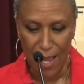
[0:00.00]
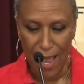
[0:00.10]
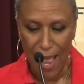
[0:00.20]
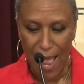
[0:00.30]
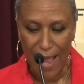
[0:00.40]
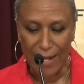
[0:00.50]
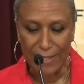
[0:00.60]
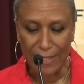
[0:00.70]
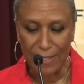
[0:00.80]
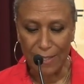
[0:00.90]
And
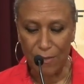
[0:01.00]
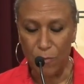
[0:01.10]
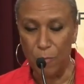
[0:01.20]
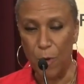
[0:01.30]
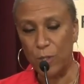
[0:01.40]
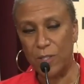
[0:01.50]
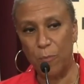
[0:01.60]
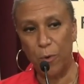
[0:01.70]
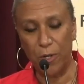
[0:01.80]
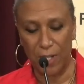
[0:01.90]
most
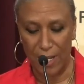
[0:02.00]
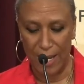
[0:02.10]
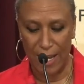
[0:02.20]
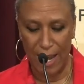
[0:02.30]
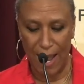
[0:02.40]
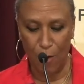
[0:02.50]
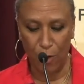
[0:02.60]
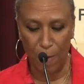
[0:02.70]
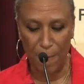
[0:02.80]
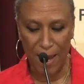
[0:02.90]
importantly, how
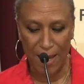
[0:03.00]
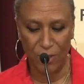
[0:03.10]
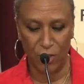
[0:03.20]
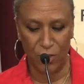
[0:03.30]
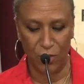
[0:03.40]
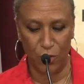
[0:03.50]
capacious do